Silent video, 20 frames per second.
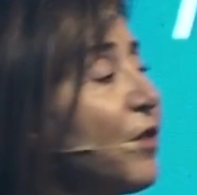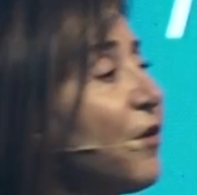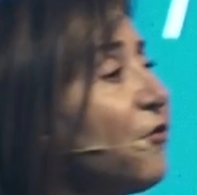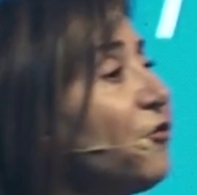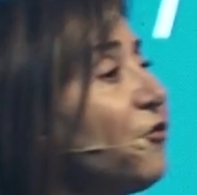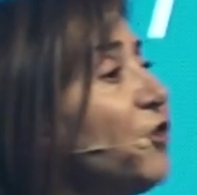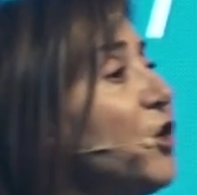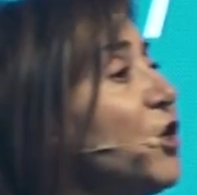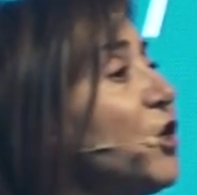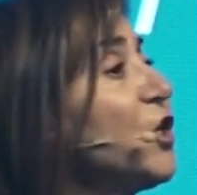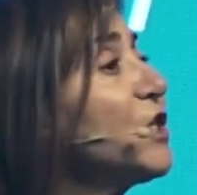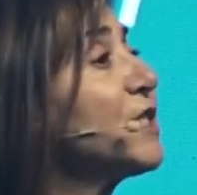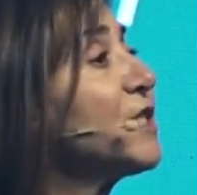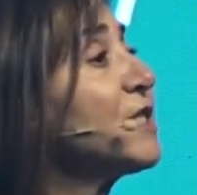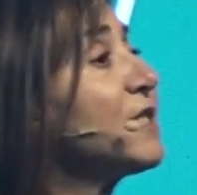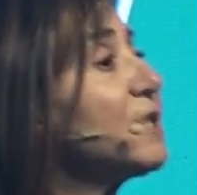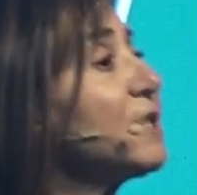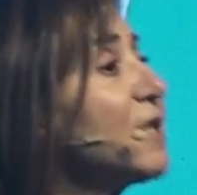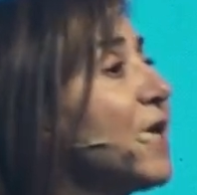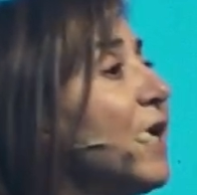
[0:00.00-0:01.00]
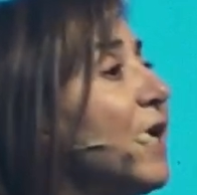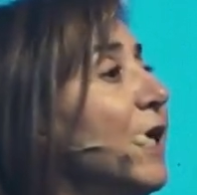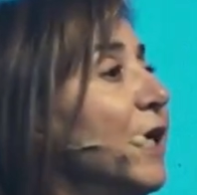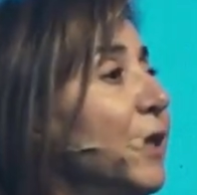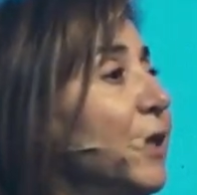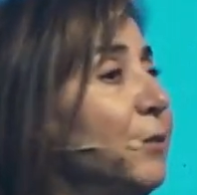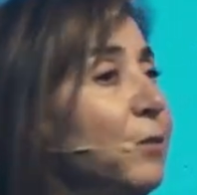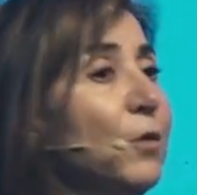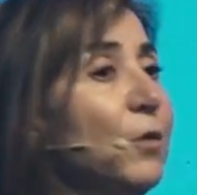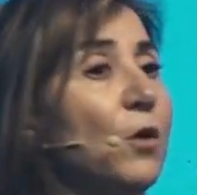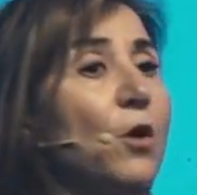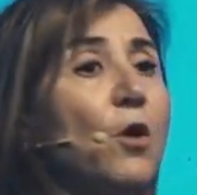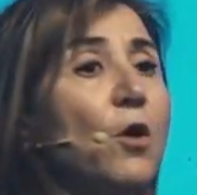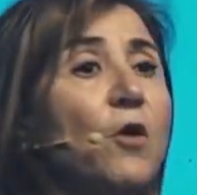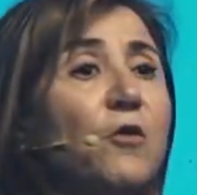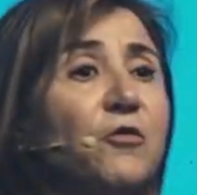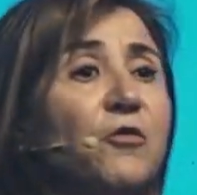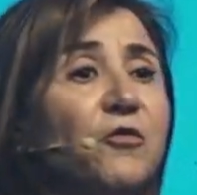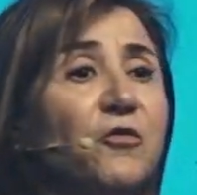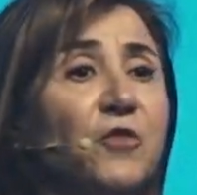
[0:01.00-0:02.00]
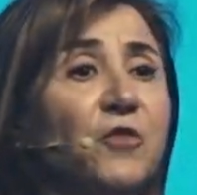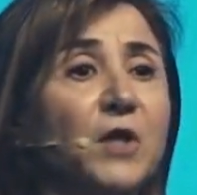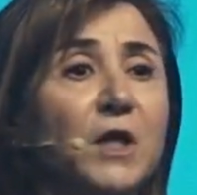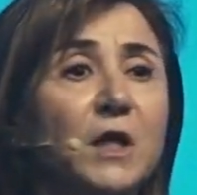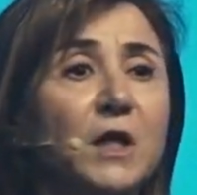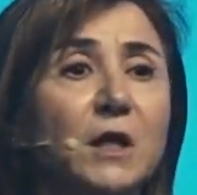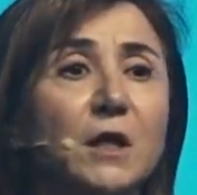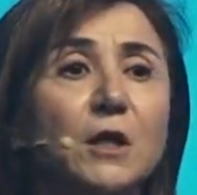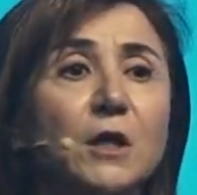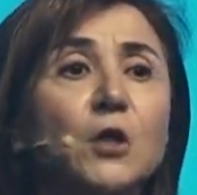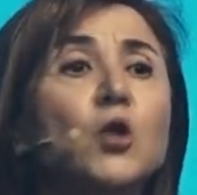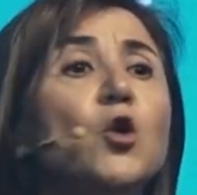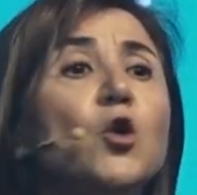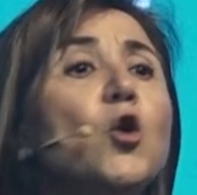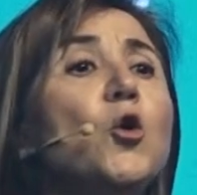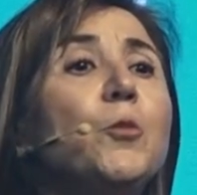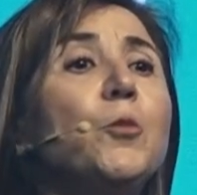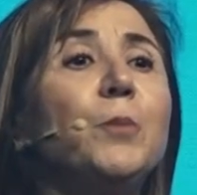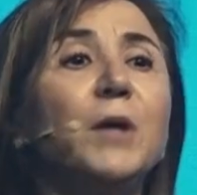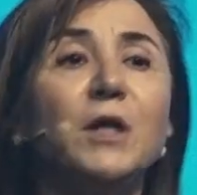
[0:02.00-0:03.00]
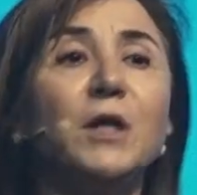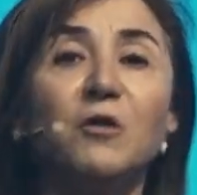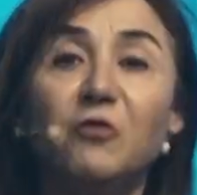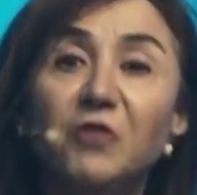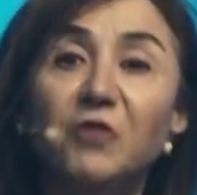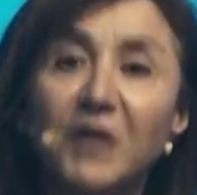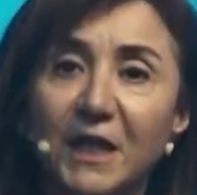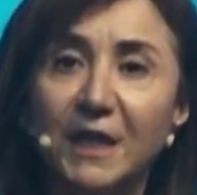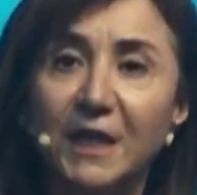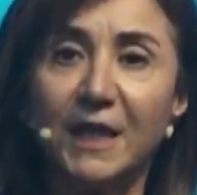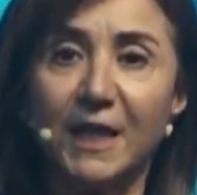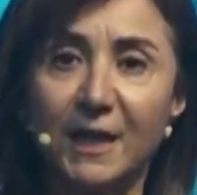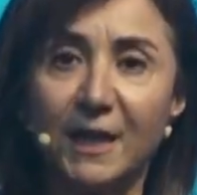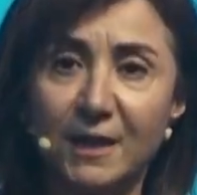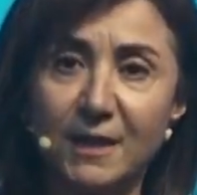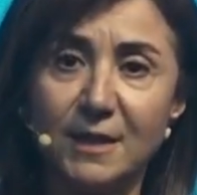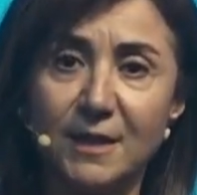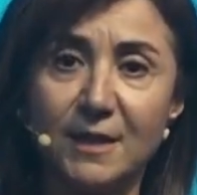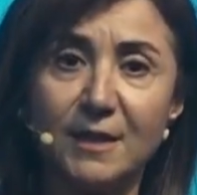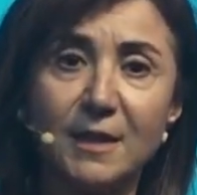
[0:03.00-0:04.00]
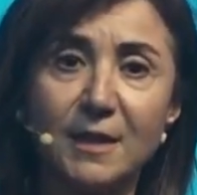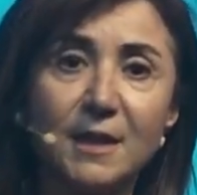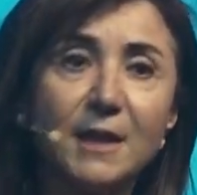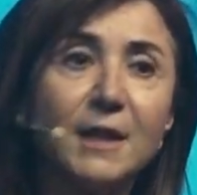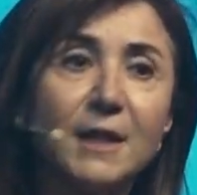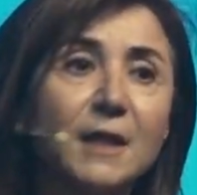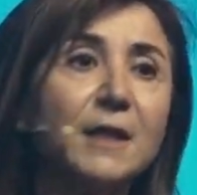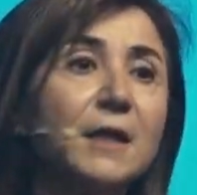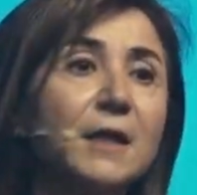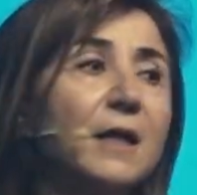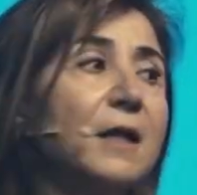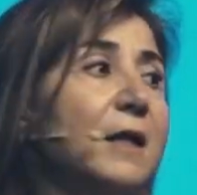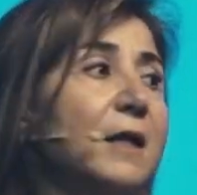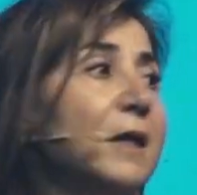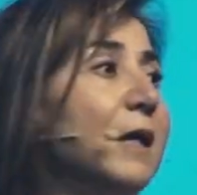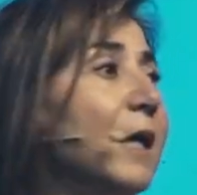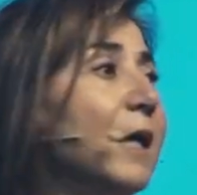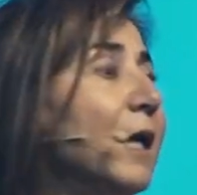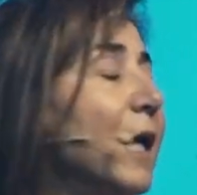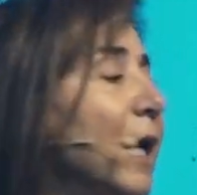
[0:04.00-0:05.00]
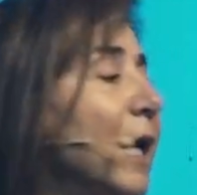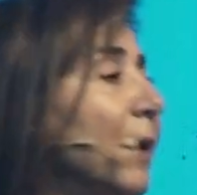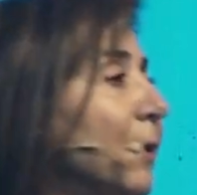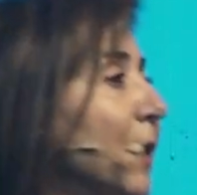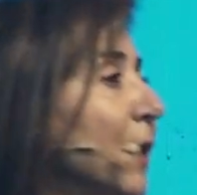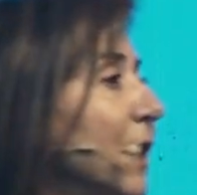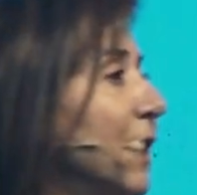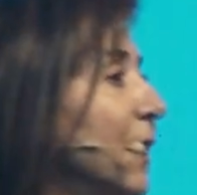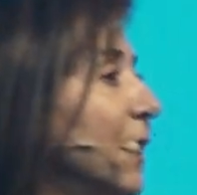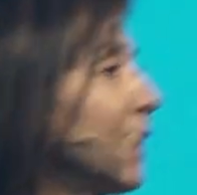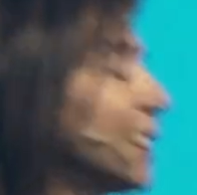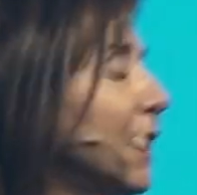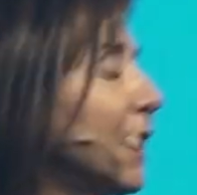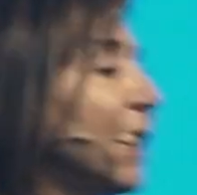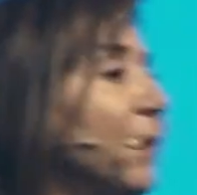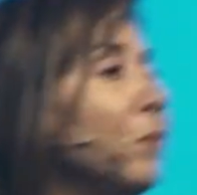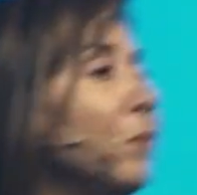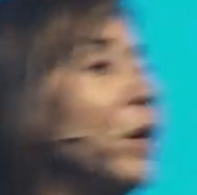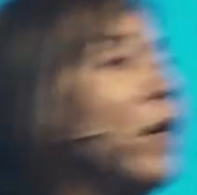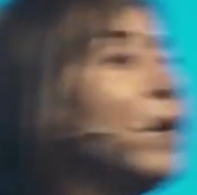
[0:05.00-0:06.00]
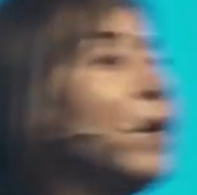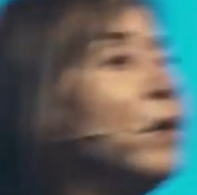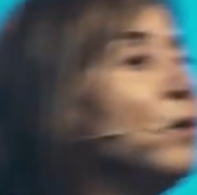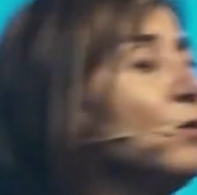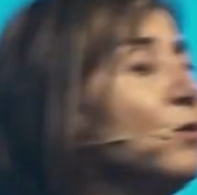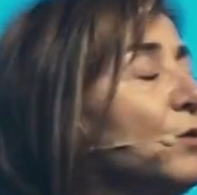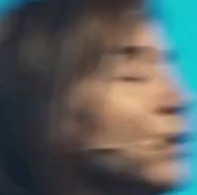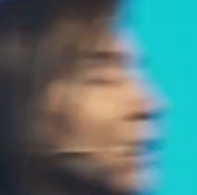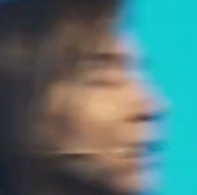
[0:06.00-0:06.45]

the first time of global findex uh, uh, came out